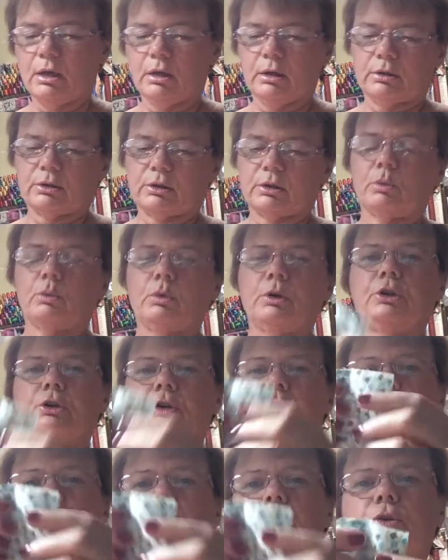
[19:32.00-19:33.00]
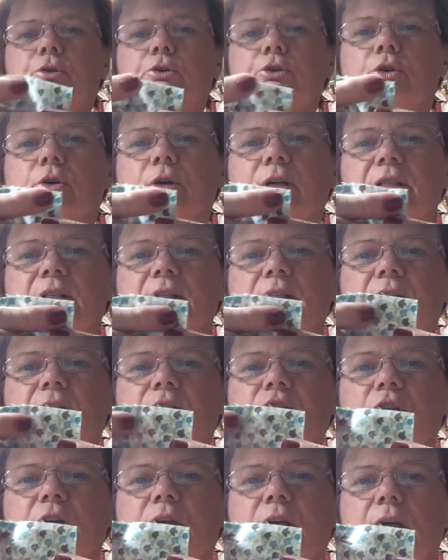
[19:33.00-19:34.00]
So what you're going to do is you're going to
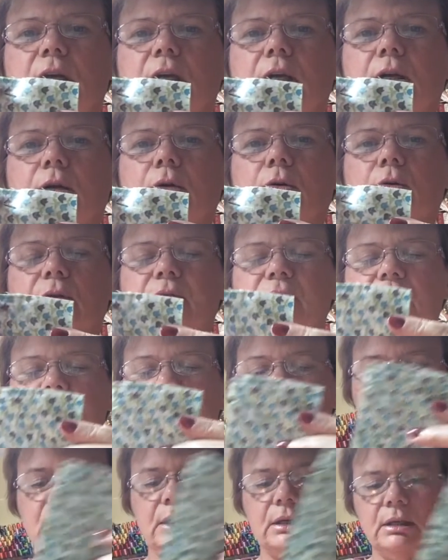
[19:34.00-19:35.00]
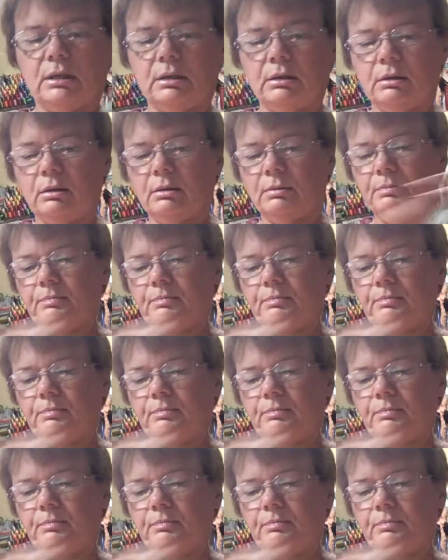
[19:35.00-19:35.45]
stitch here on this end